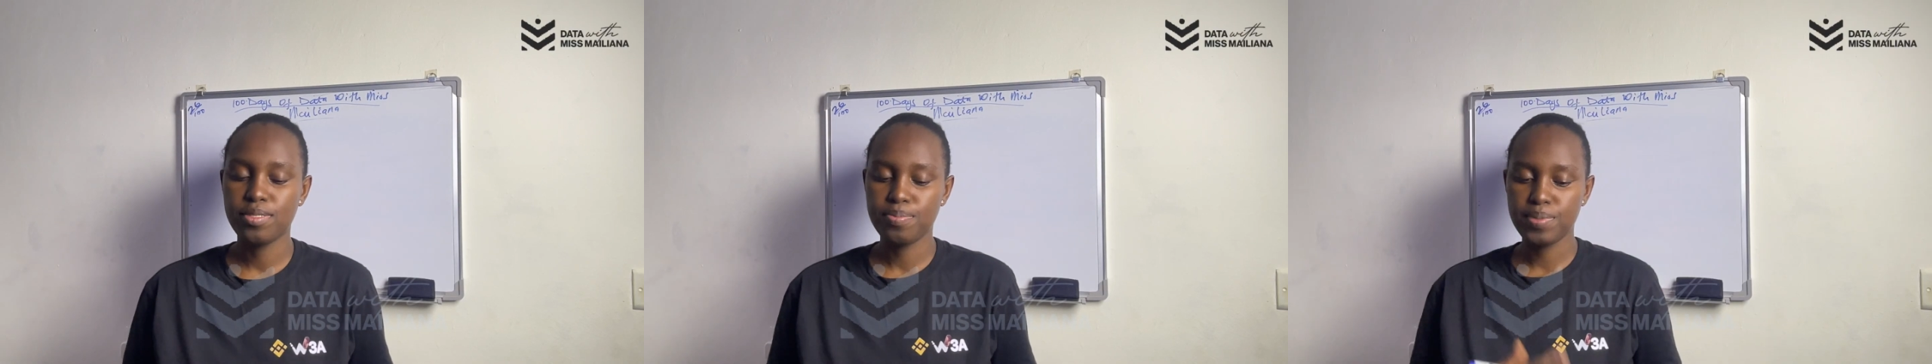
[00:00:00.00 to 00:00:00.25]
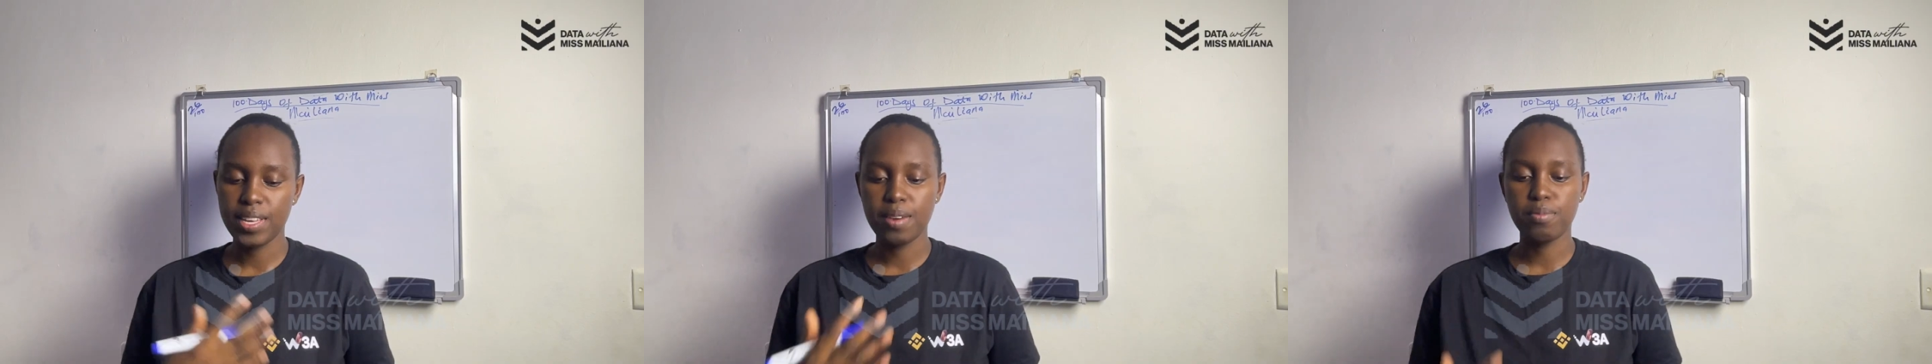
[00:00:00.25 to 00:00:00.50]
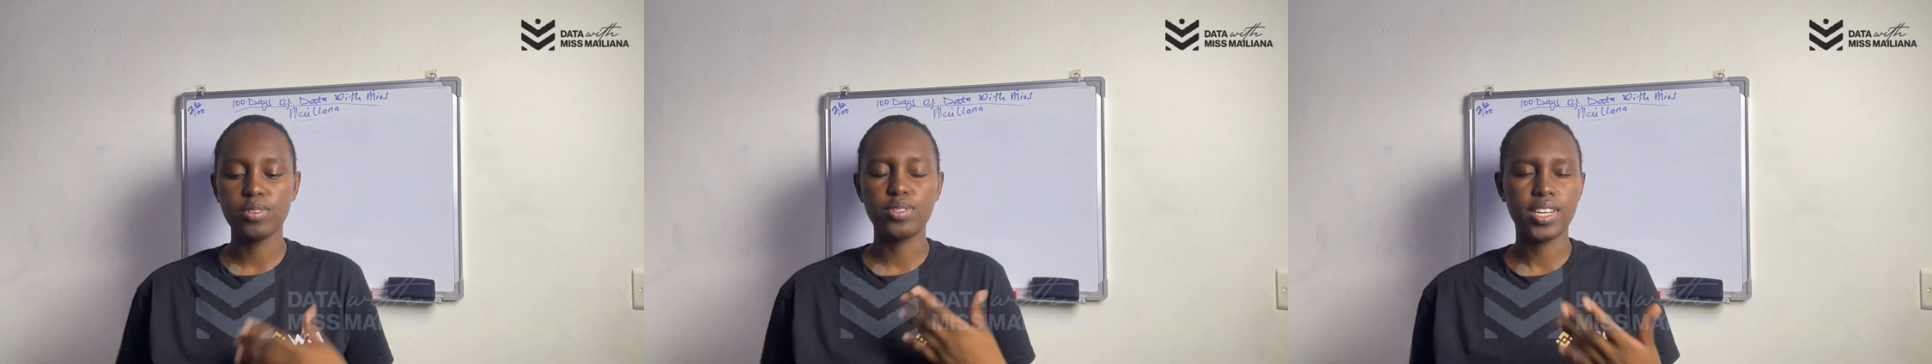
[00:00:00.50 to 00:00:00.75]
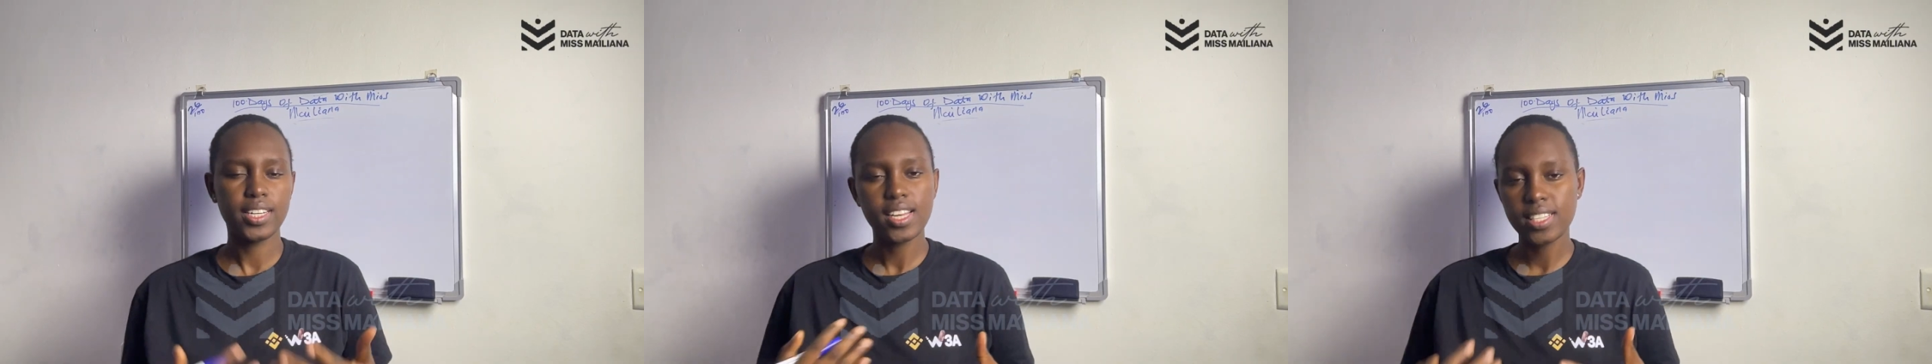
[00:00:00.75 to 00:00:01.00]
to be able
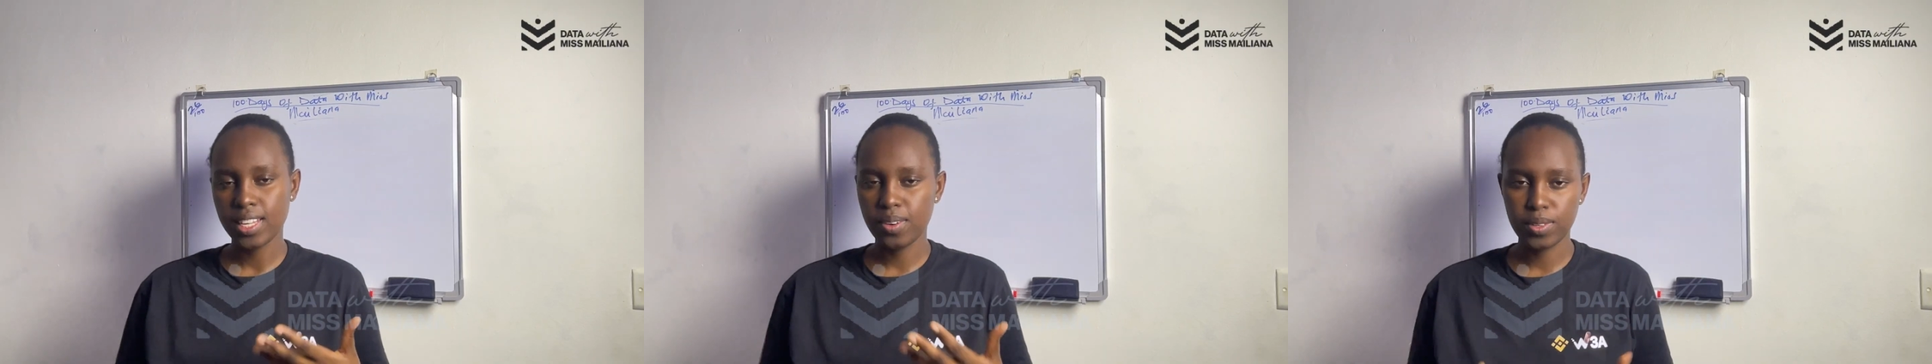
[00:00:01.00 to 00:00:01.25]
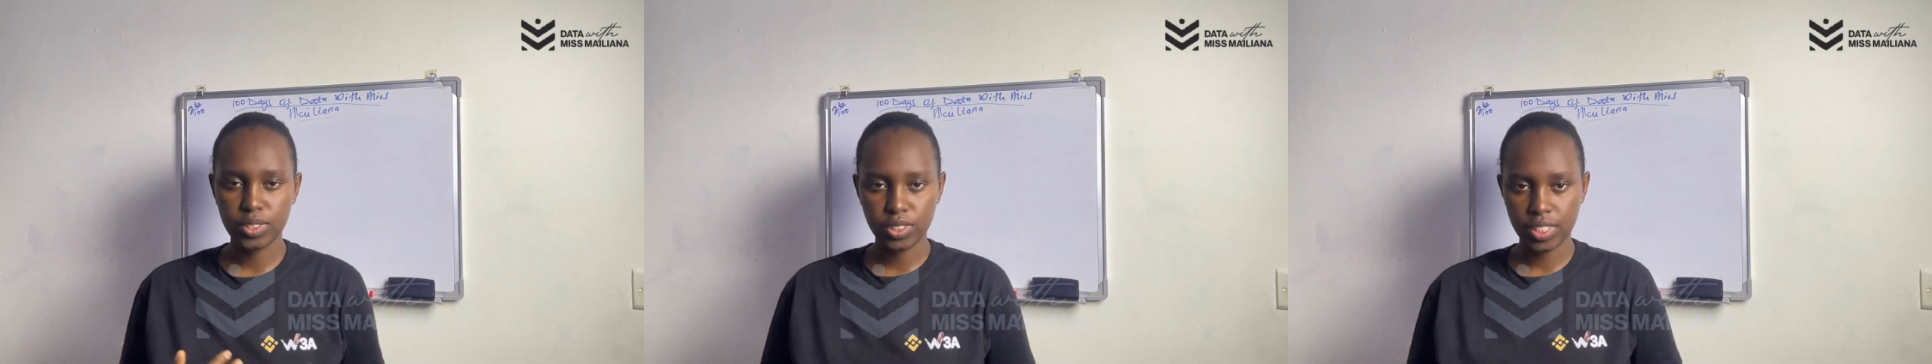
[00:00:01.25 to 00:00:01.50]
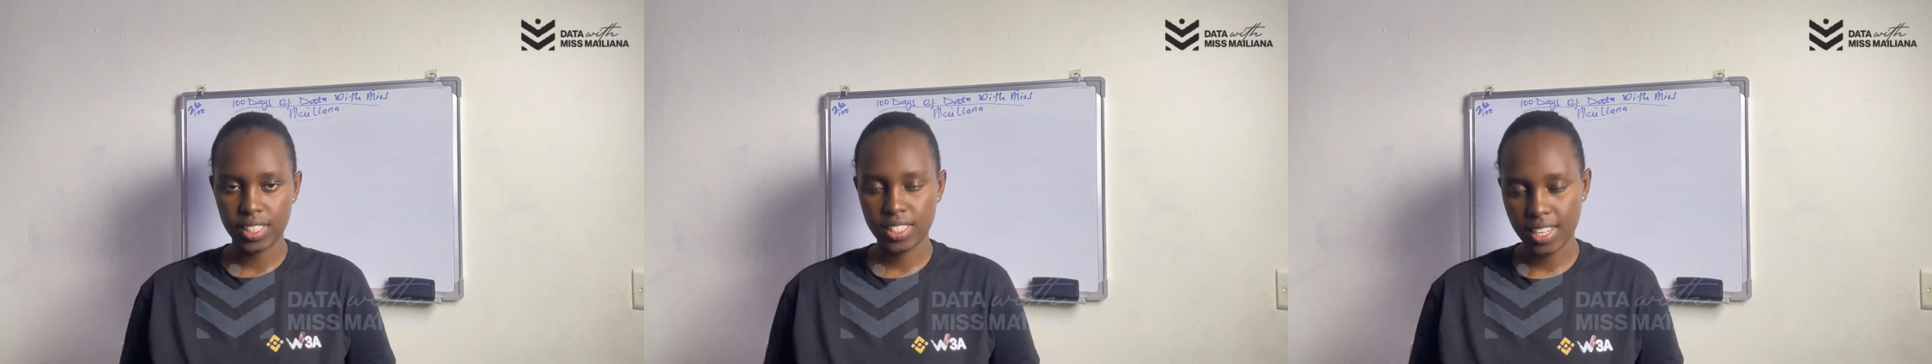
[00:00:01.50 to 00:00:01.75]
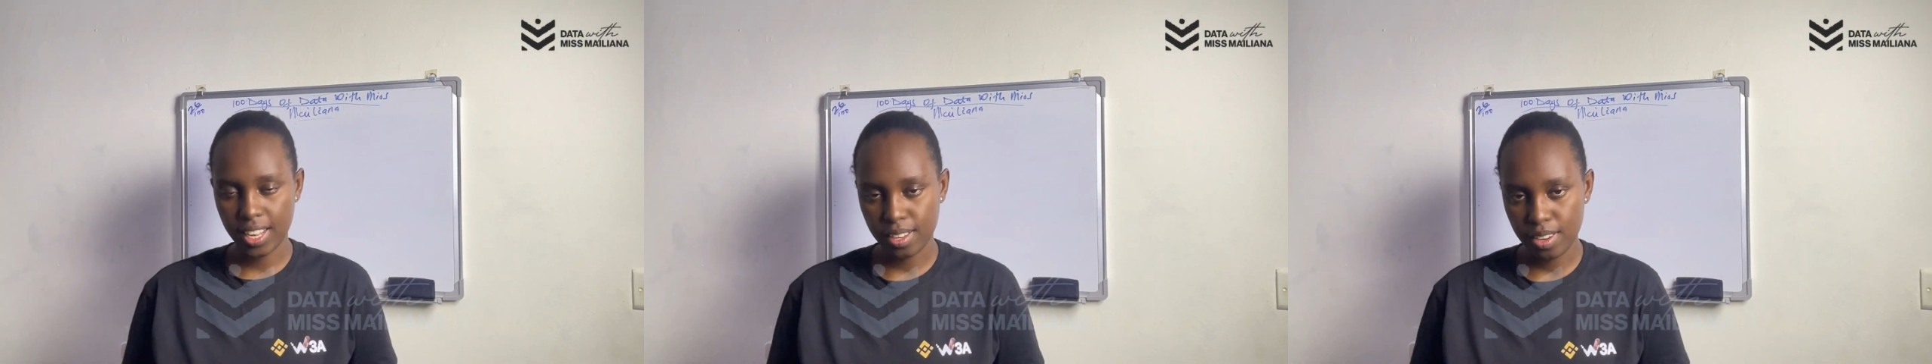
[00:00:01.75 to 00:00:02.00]
to understand what
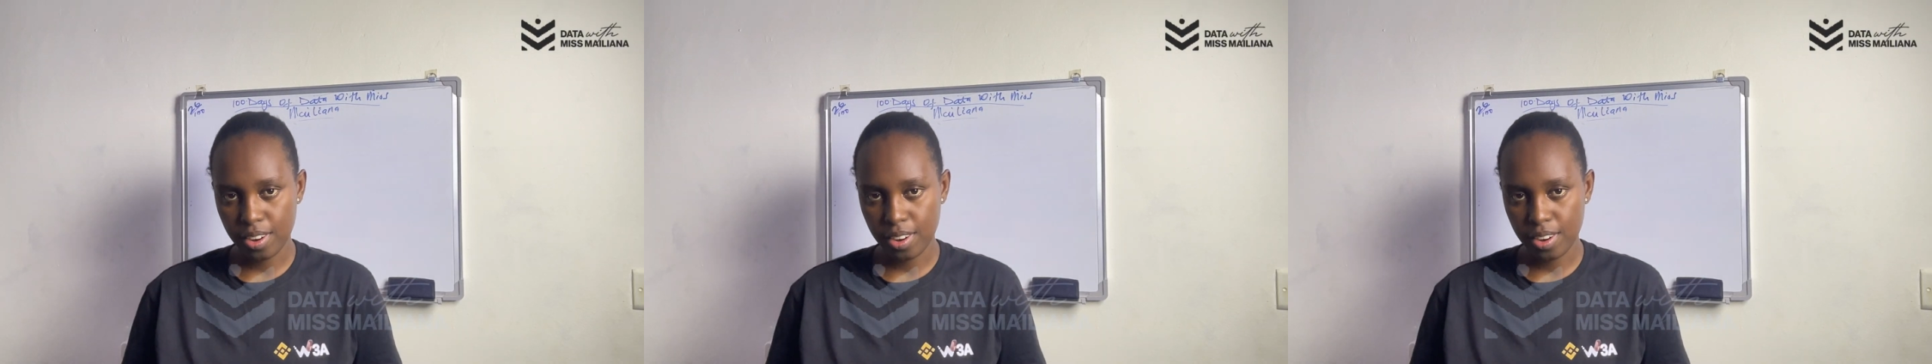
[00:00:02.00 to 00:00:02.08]
joins are.